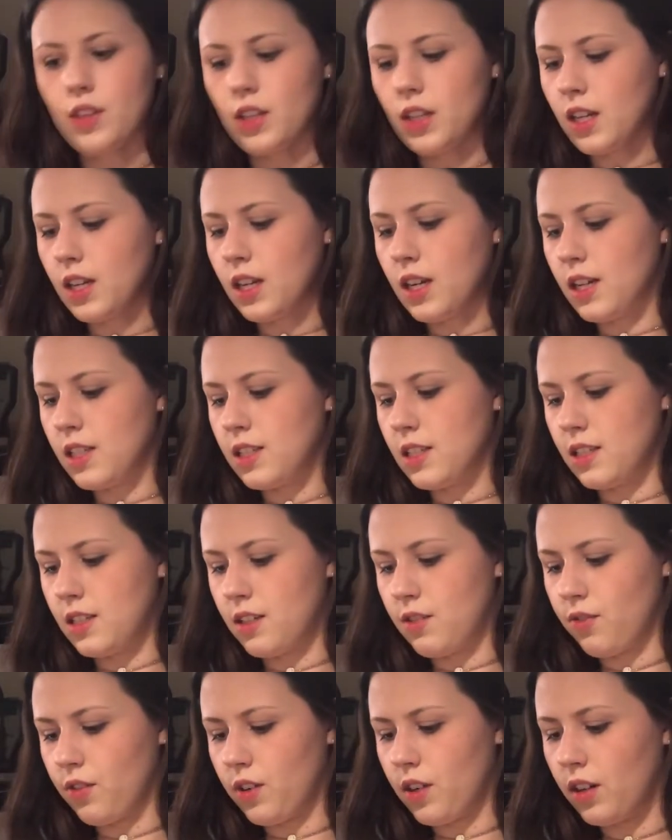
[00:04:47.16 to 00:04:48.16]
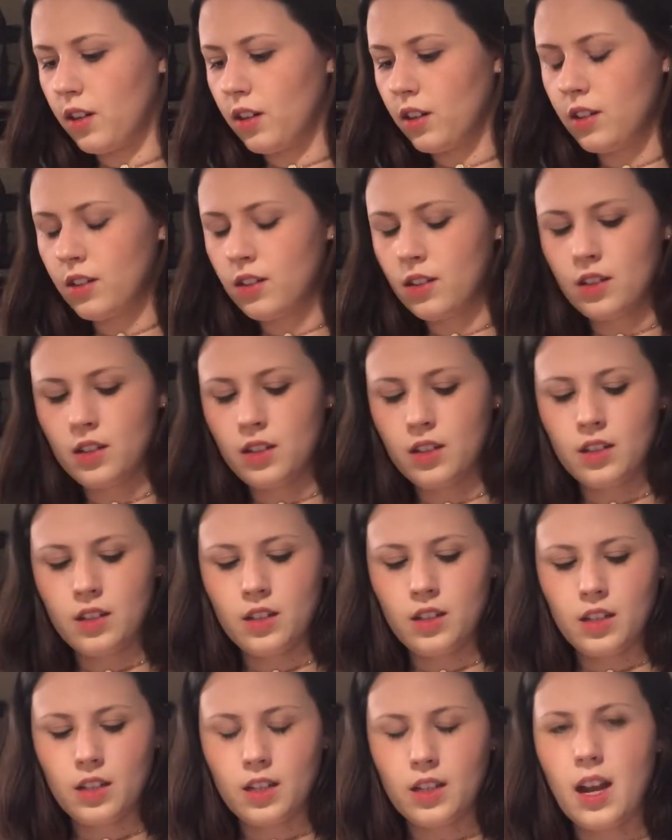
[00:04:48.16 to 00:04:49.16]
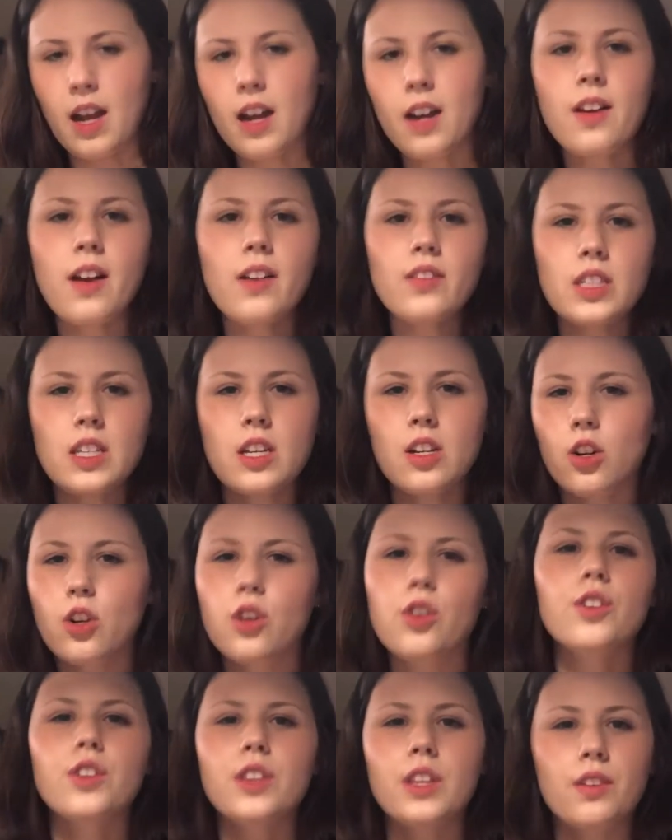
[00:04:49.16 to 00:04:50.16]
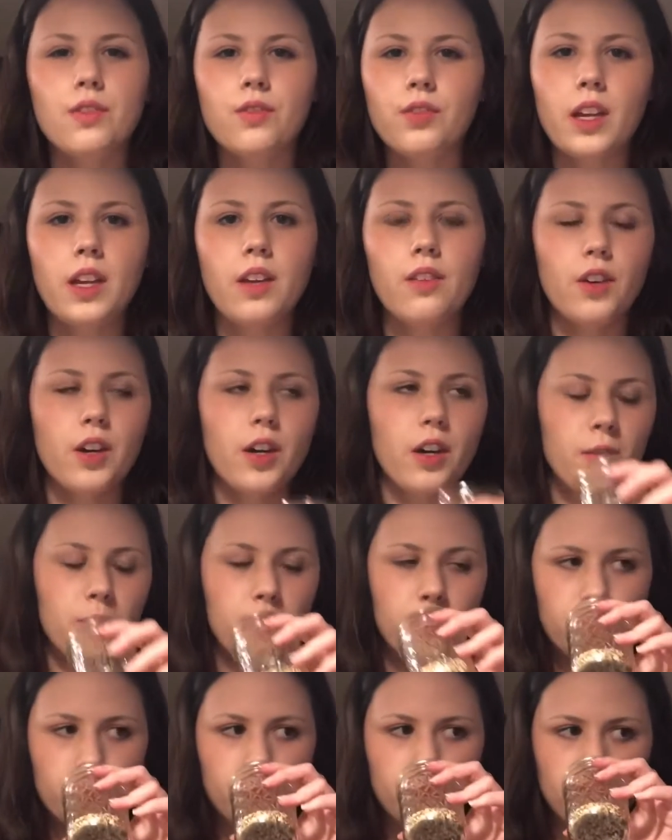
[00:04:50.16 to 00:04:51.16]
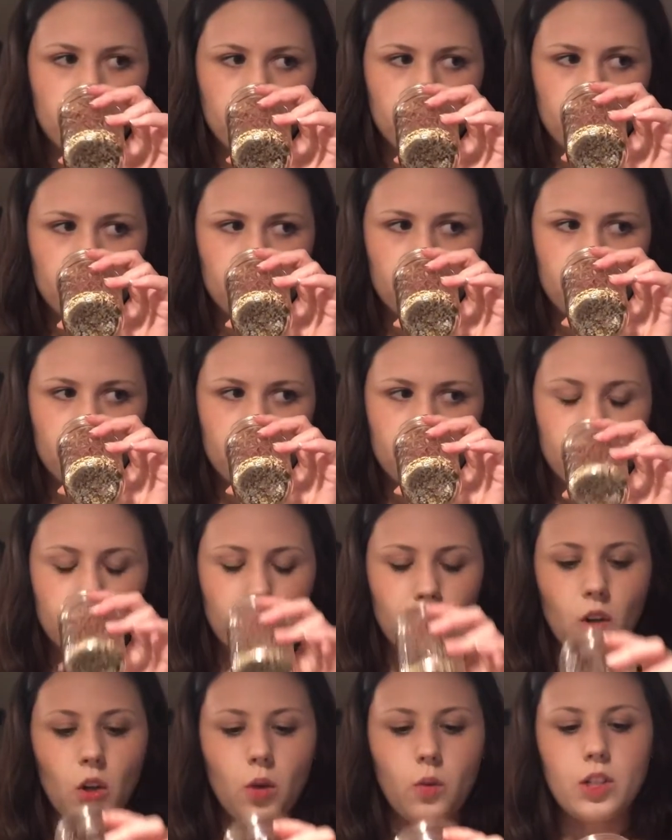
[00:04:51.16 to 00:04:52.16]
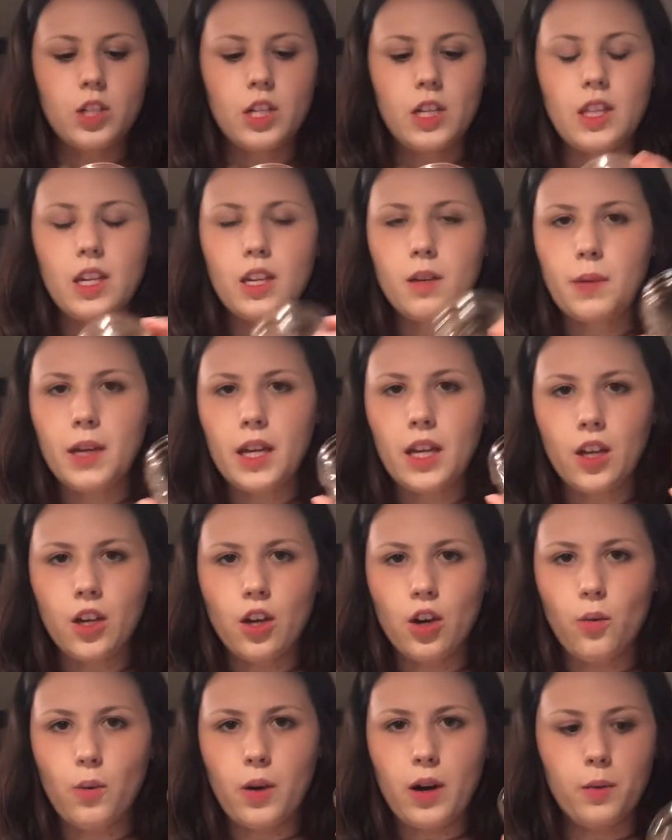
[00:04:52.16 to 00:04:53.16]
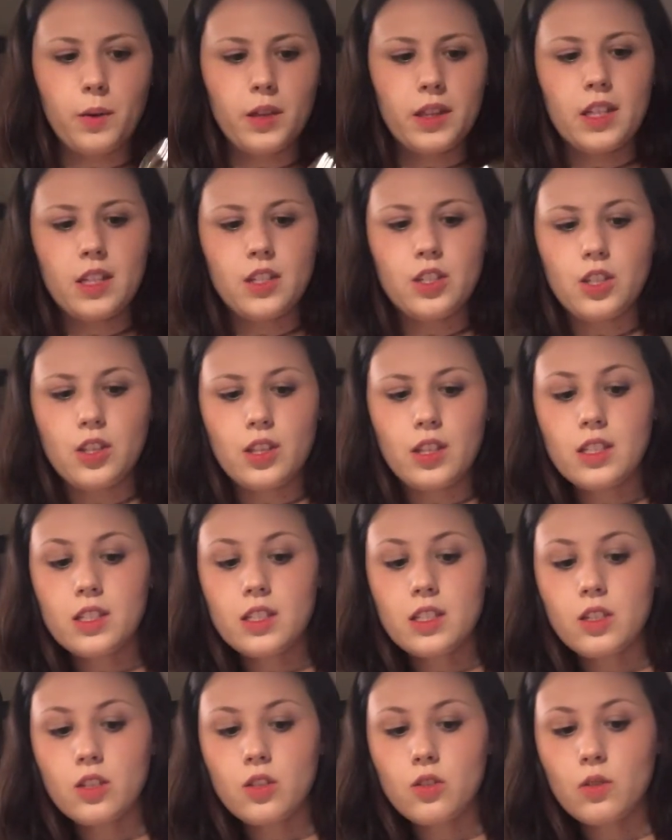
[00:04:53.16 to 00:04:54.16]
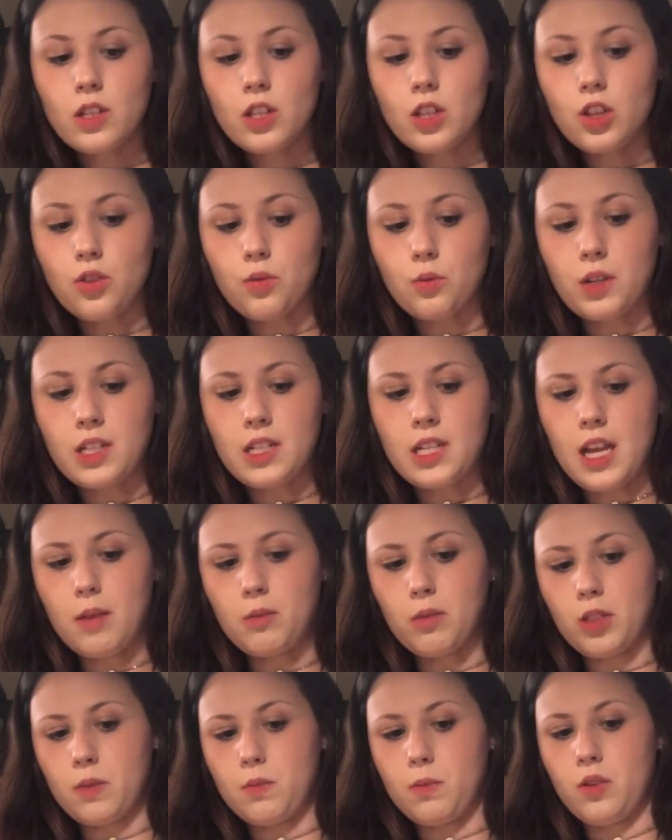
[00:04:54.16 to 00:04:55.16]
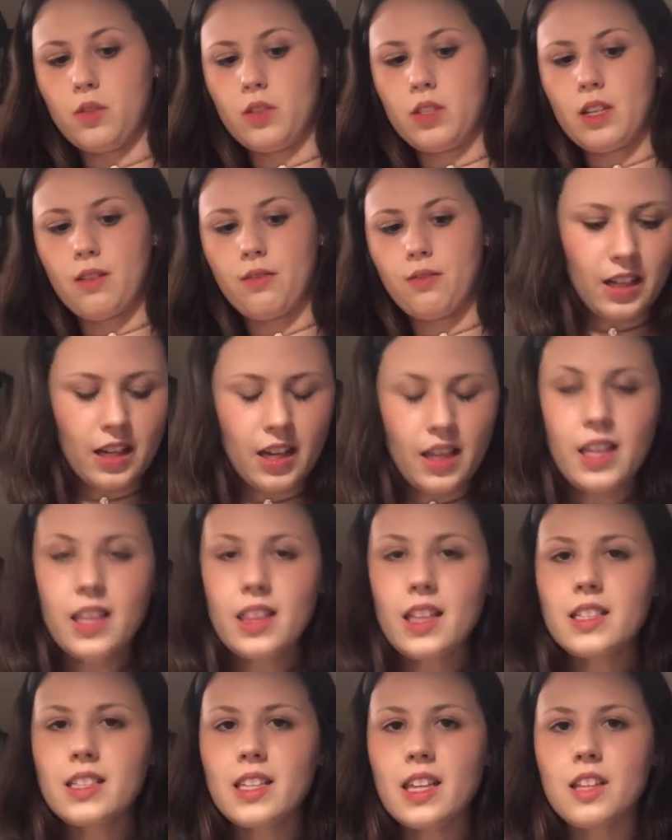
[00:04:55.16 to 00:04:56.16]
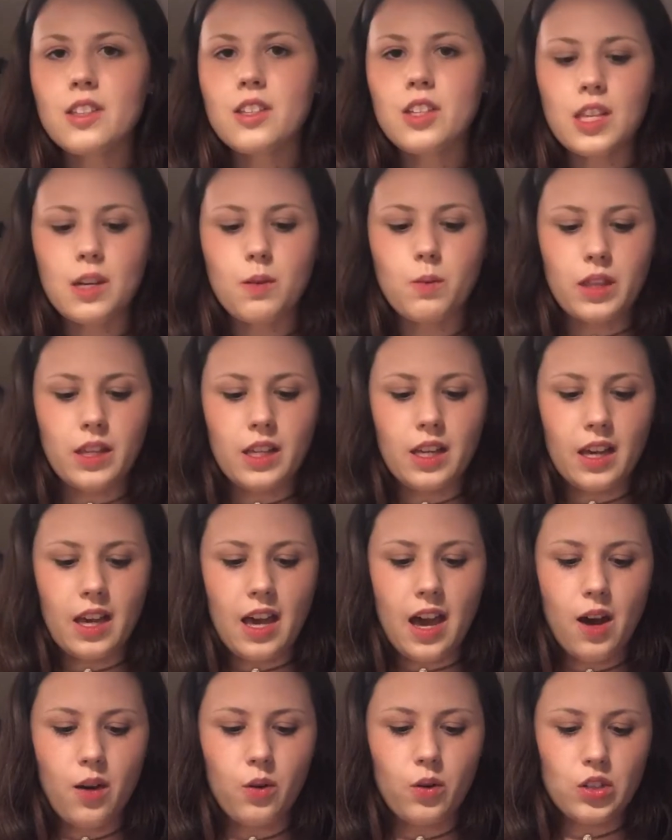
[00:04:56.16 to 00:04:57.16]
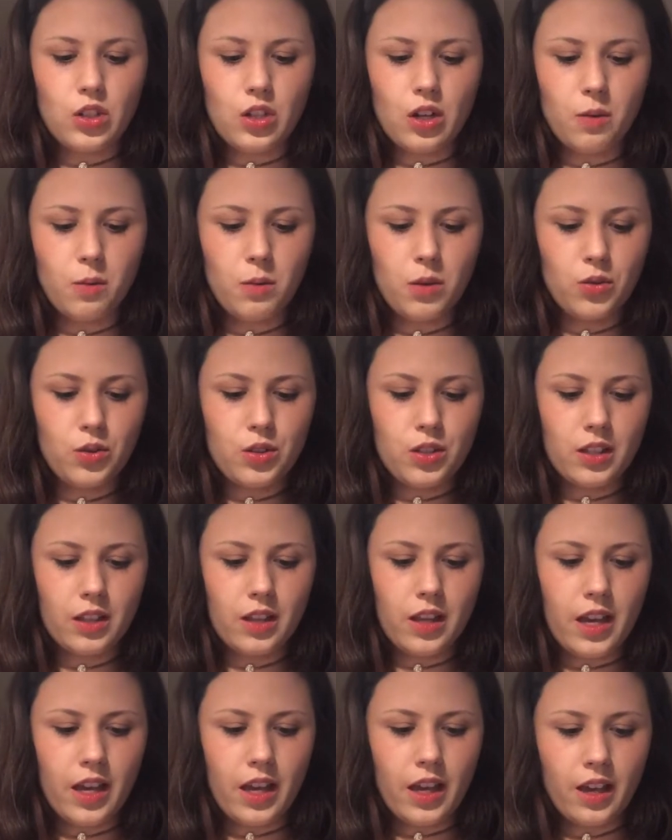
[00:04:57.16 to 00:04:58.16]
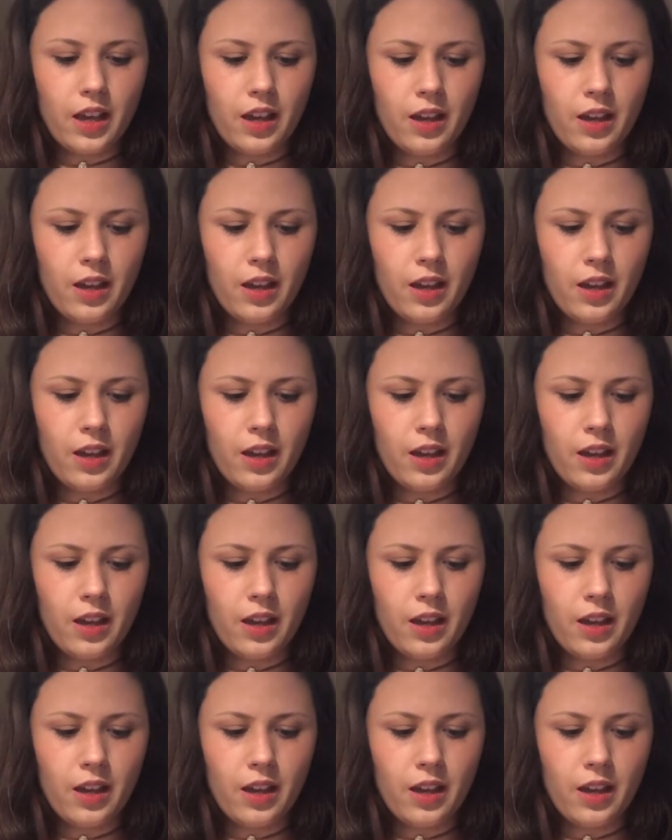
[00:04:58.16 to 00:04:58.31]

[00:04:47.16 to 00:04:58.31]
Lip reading: like it has a different, kind of has like an earthy flavor, which I think might go well with this. So this you need 3 tablespoons of. I think that's the other thing with cacao. It's almost like